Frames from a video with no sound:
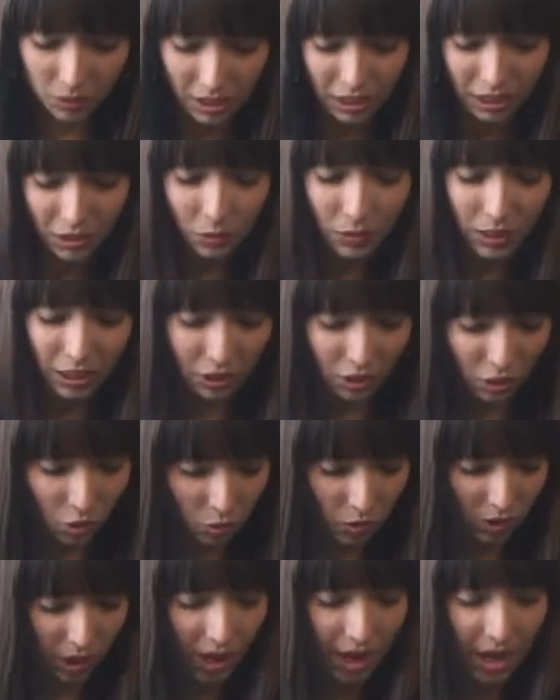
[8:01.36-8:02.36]
it this week,
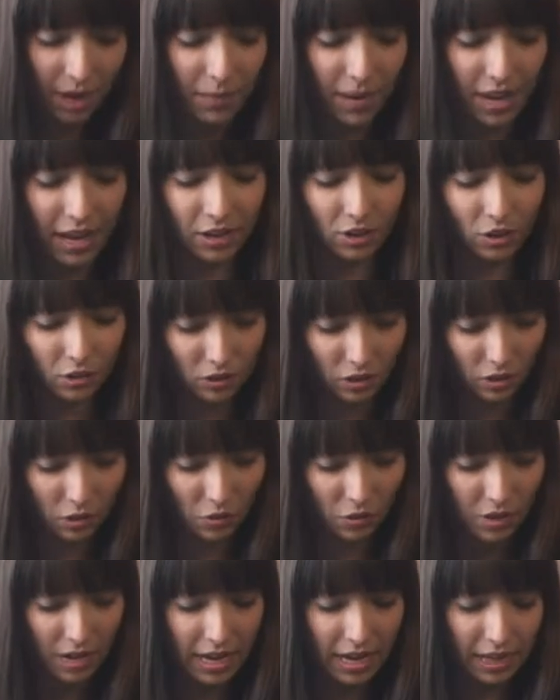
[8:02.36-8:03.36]
no time, and
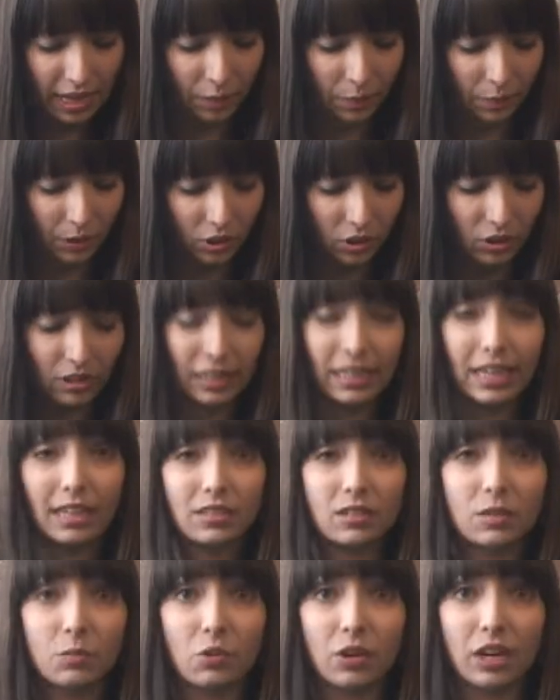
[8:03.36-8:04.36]
also it'd be good to
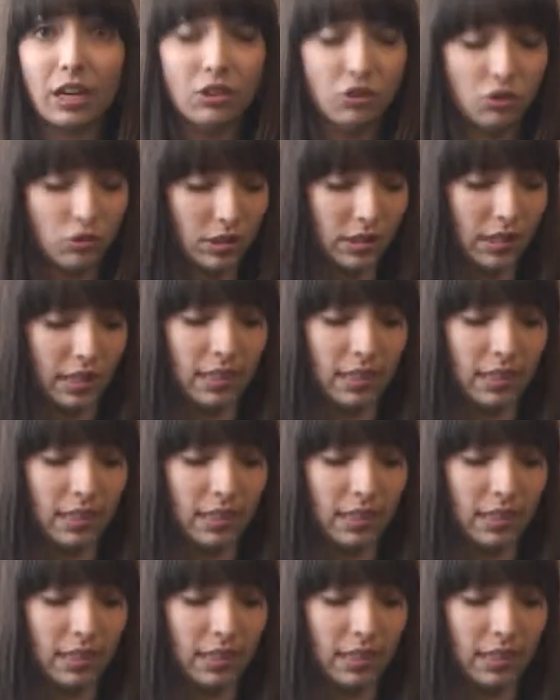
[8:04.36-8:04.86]
get some more entries.